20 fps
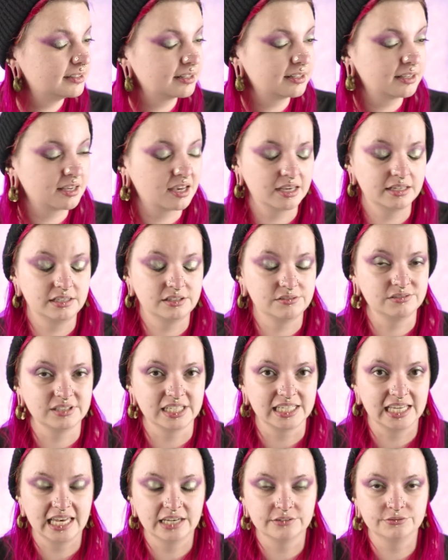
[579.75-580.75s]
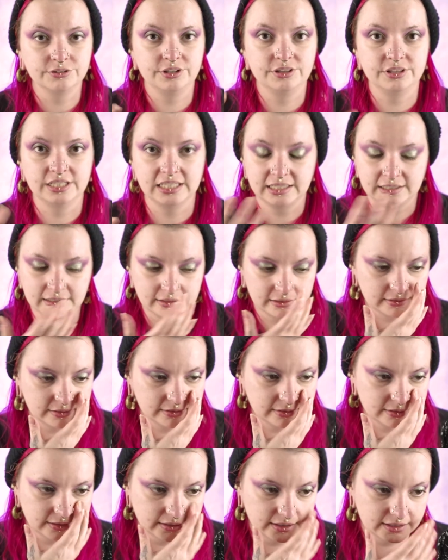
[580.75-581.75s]
kind of like everything
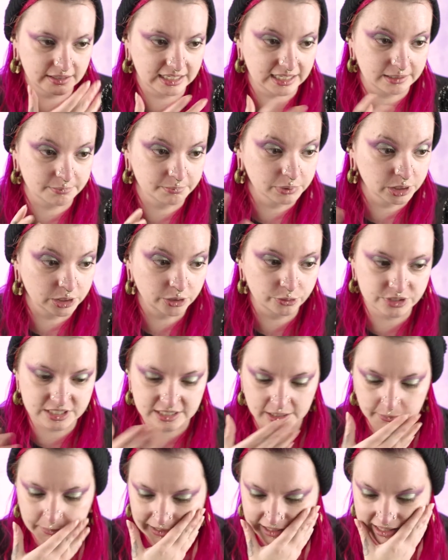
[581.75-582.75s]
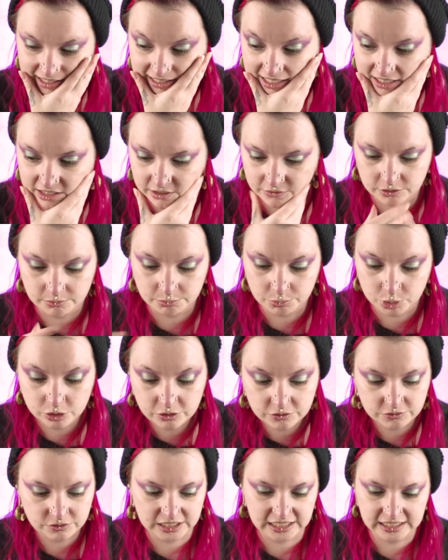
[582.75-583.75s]
that blows up at the end of the
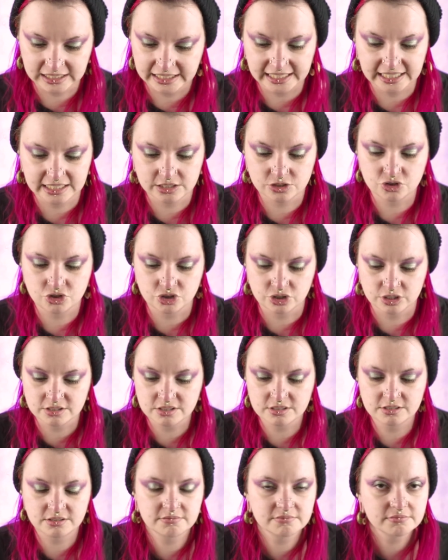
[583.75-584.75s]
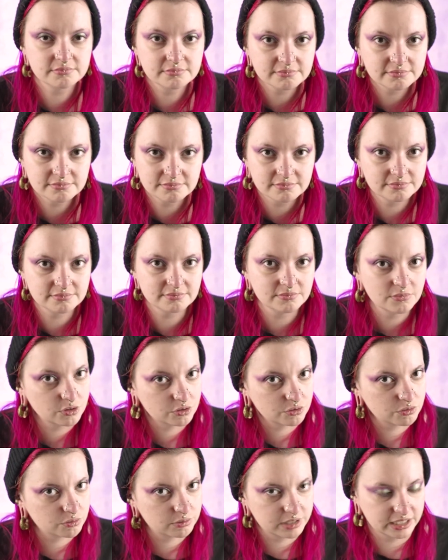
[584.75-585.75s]
movie, like it's just
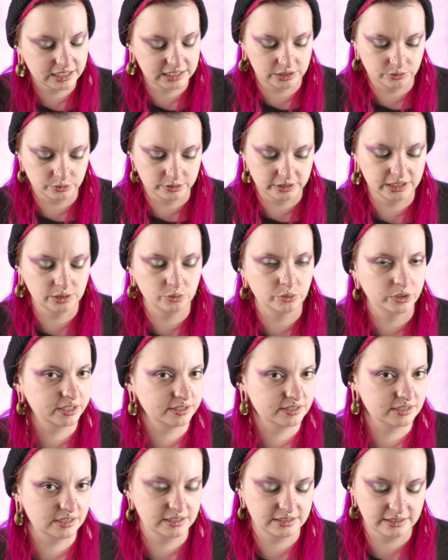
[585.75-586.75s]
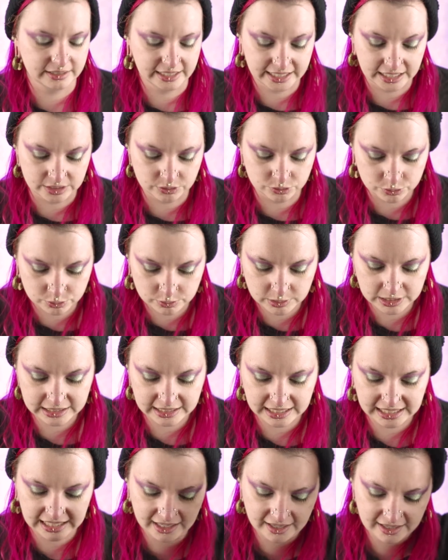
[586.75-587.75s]
really, really well done. Like, I
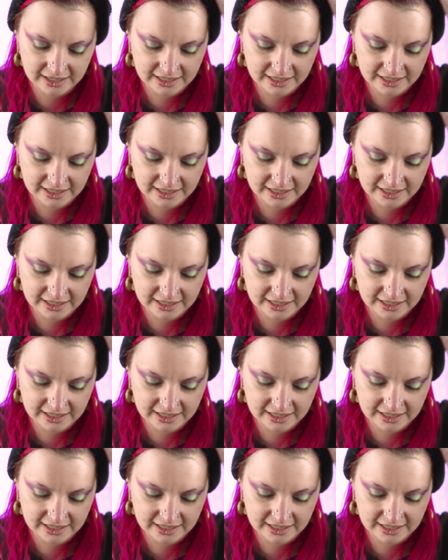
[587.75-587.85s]
really,